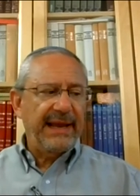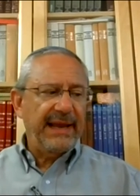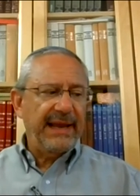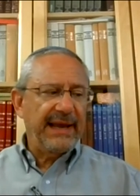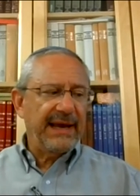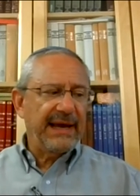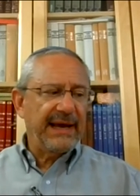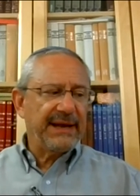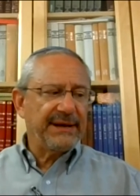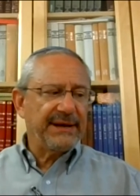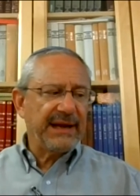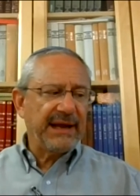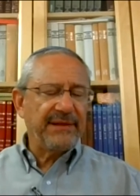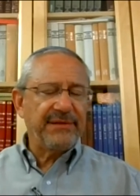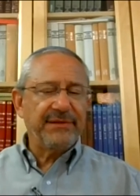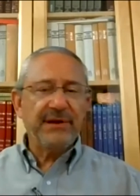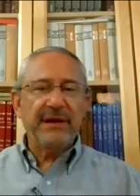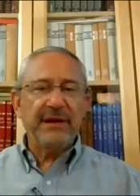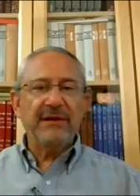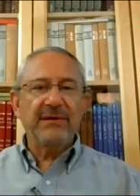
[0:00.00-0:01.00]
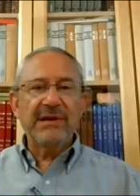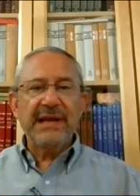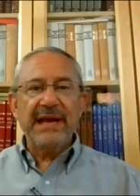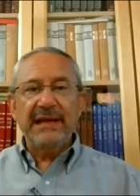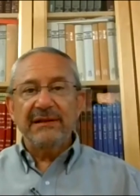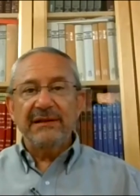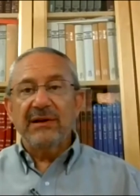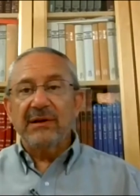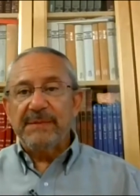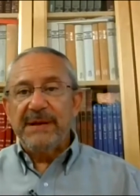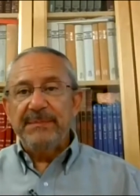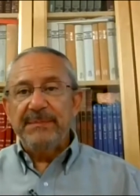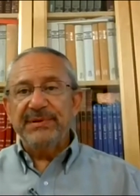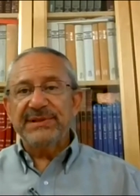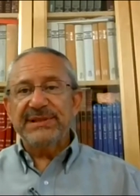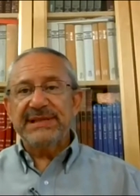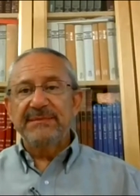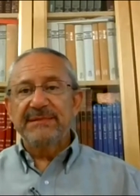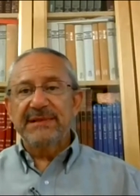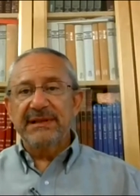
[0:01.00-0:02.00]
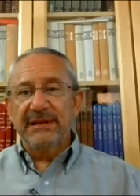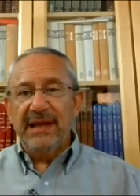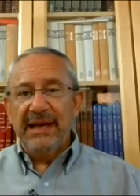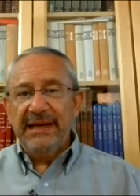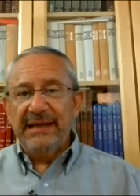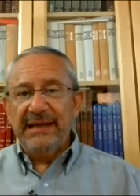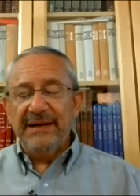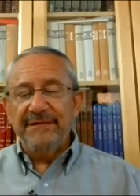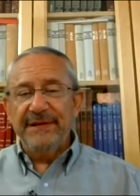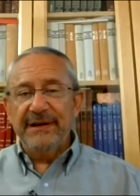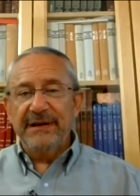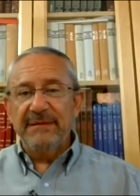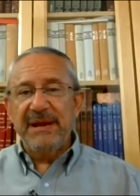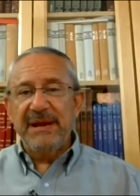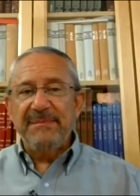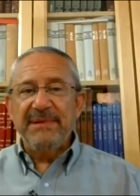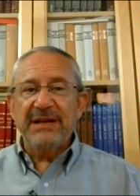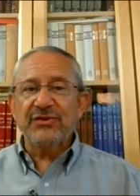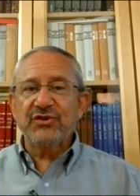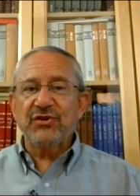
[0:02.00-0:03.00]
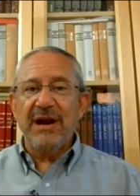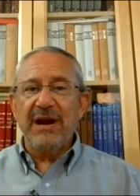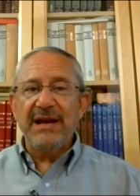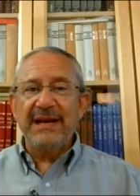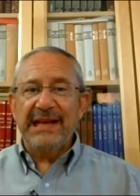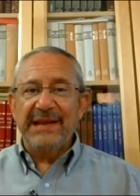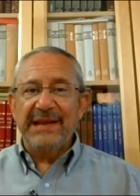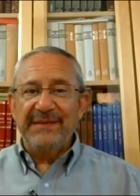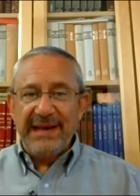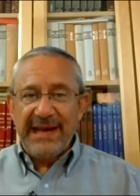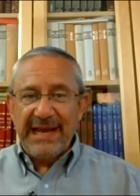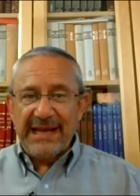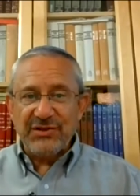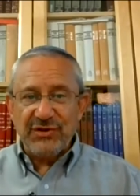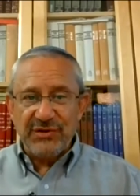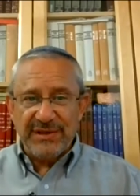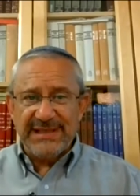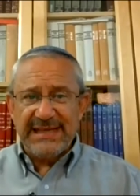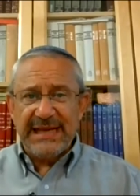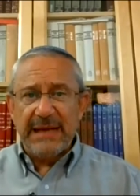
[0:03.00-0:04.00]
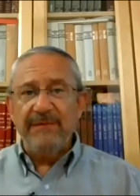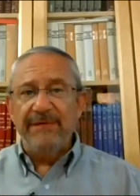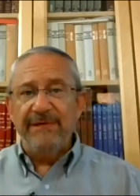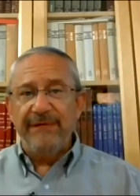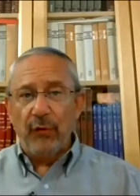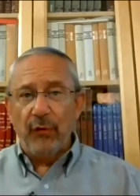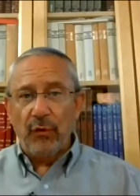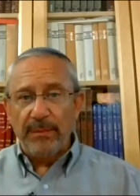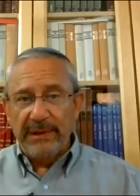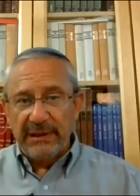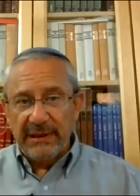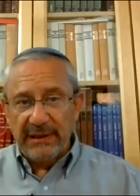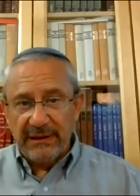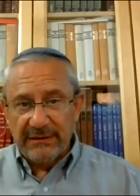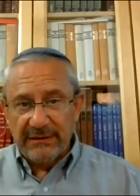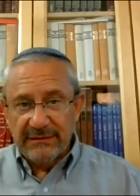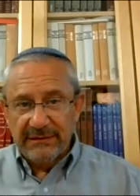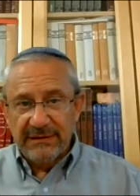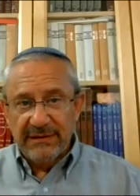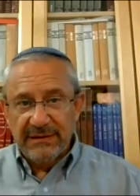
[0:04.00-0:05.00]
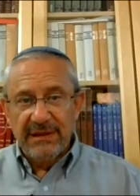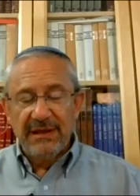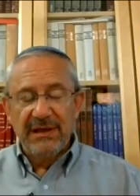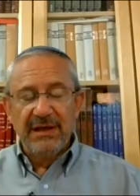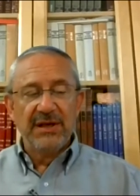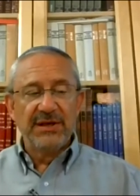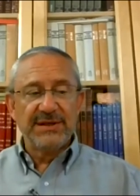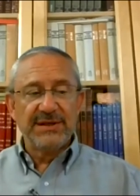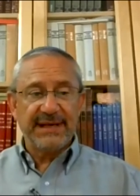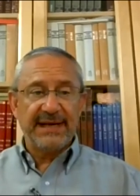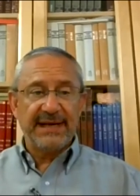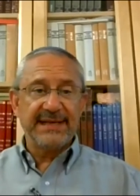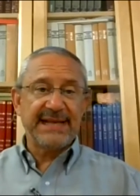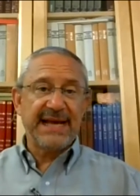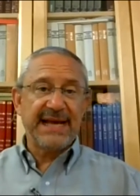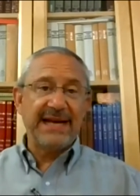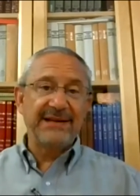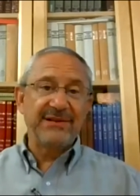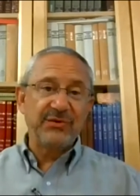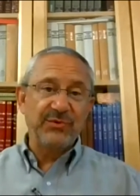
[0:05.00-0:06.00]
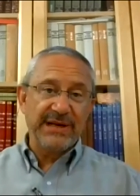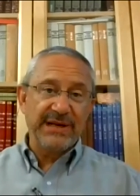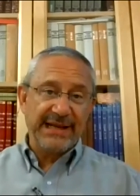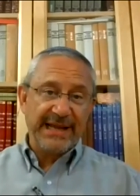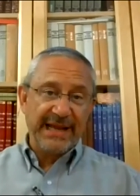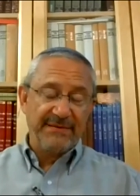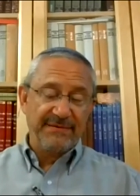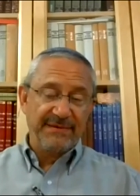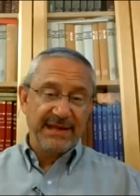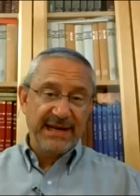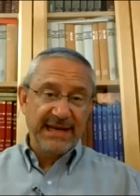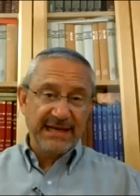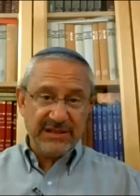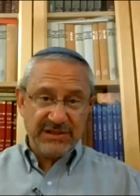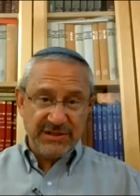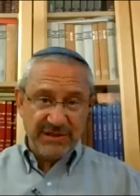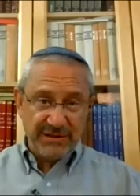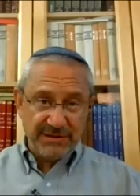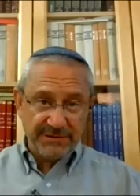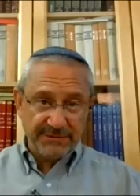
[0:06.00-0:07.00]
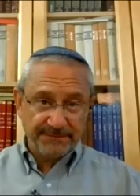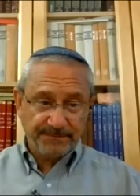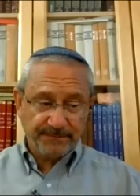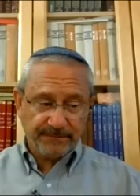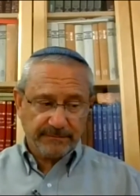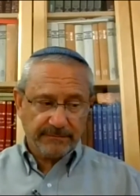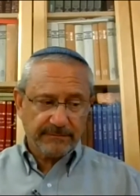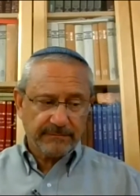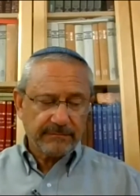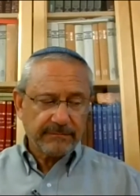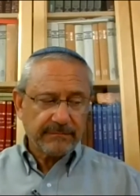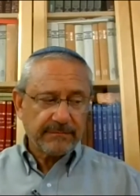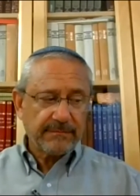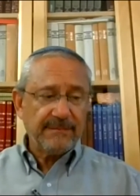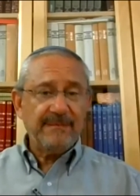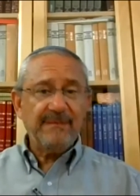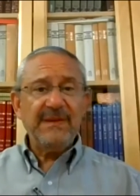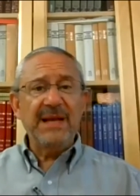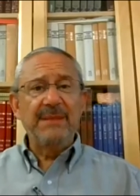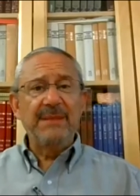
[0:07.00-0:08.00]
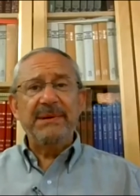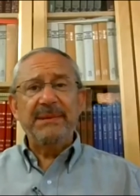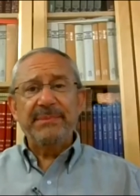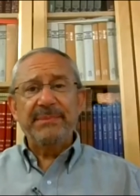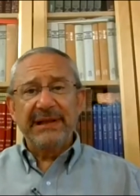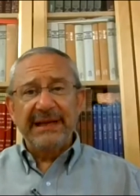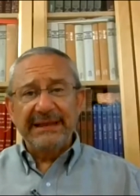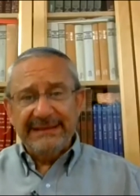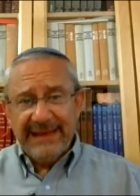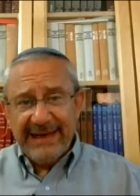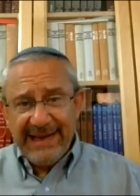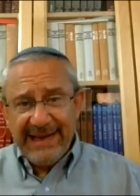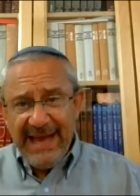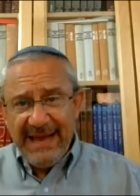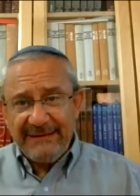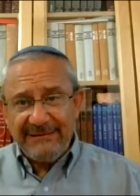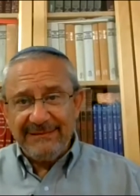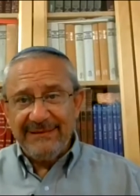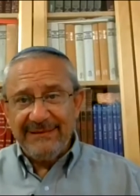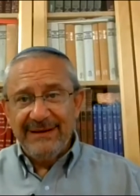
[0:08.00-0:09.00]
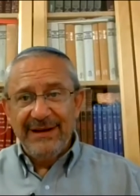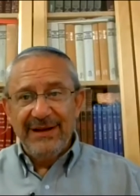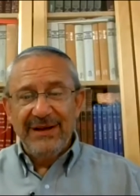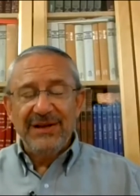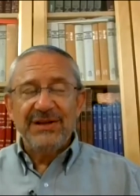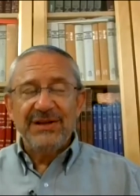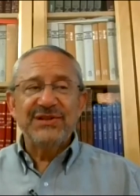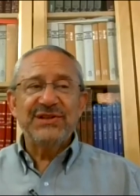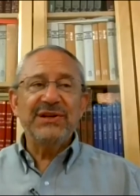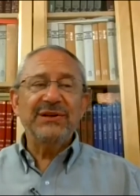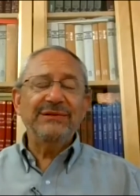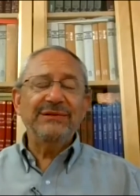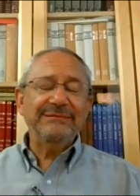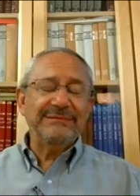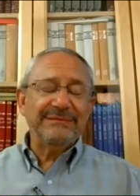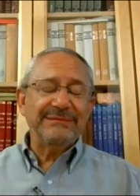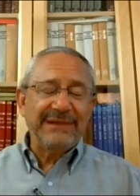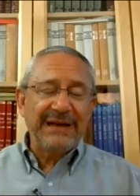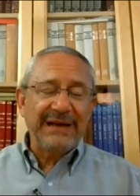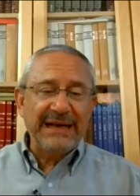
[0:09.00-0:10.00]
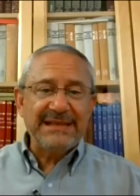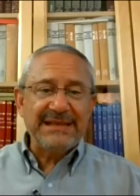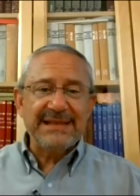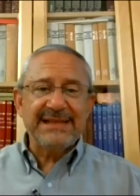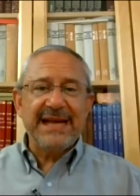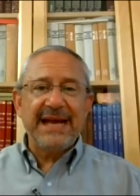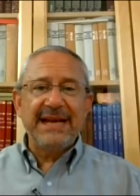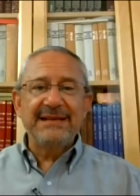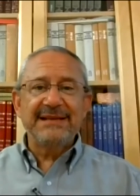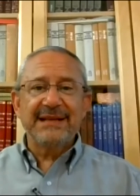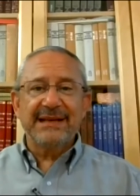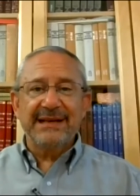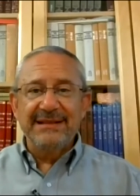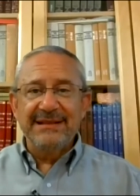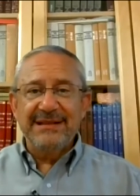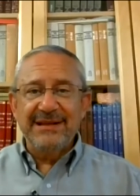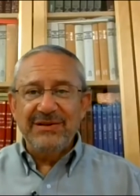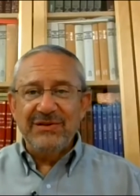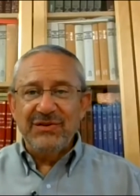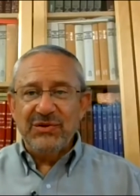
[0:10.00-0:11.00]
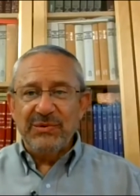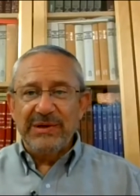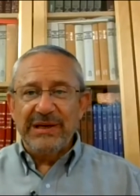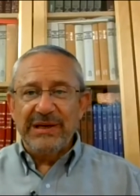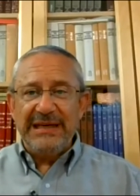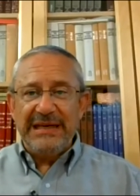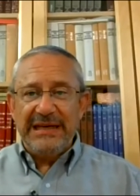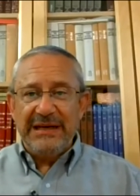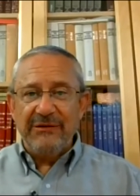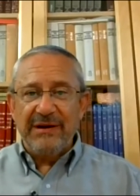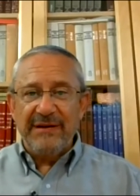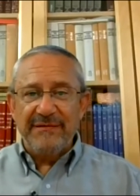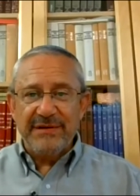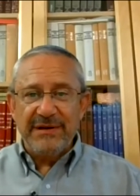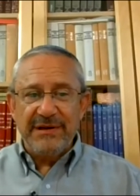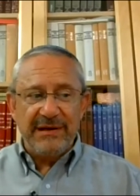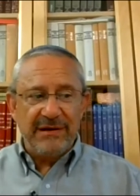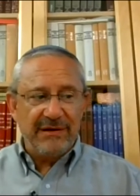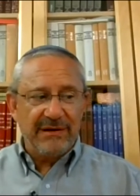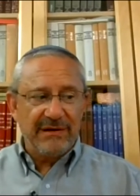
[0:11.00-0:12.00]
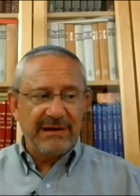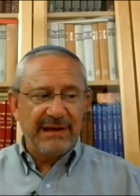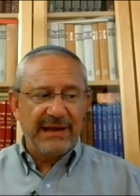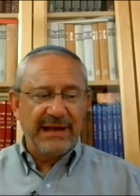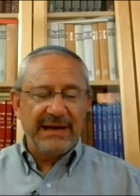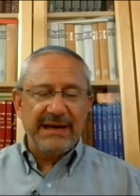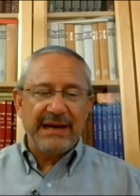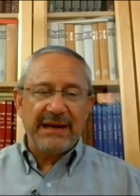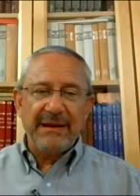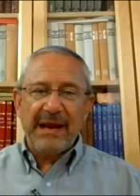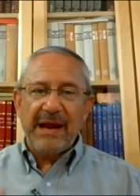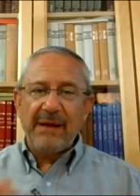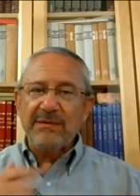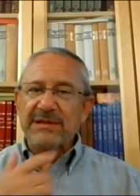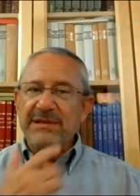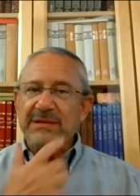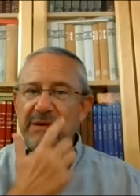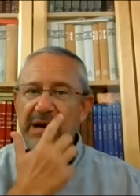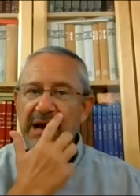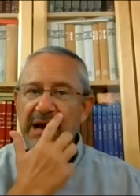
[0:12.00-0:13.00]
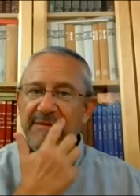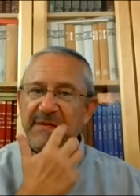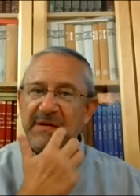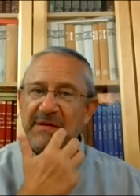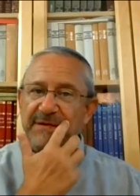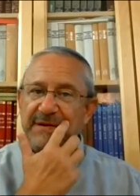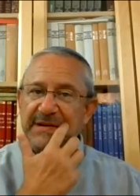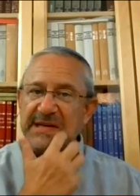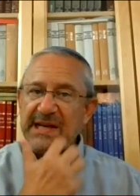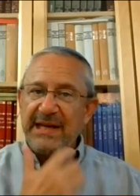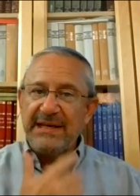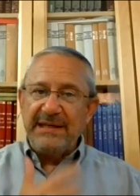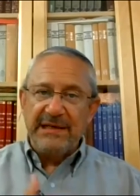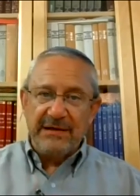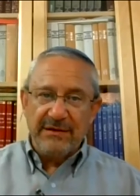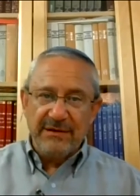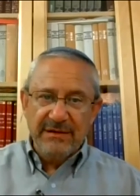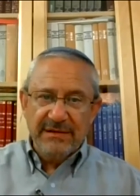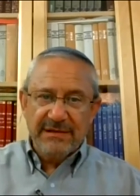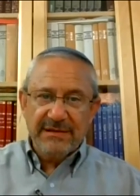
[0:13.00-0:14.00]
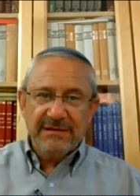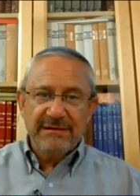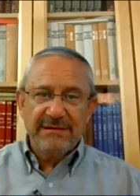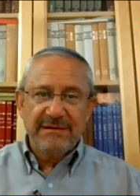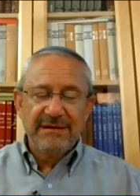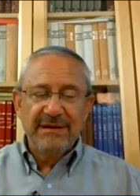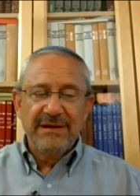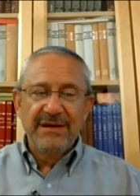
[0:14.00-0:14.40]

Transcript: And I thought, okay, look, people seem to like it. I figured maybe I'll try it again the next year, the same formula. So I decided to do it again the next year, and people liked it again. So I decided to continue doing it year after year. And I was the Rav there for 10 years.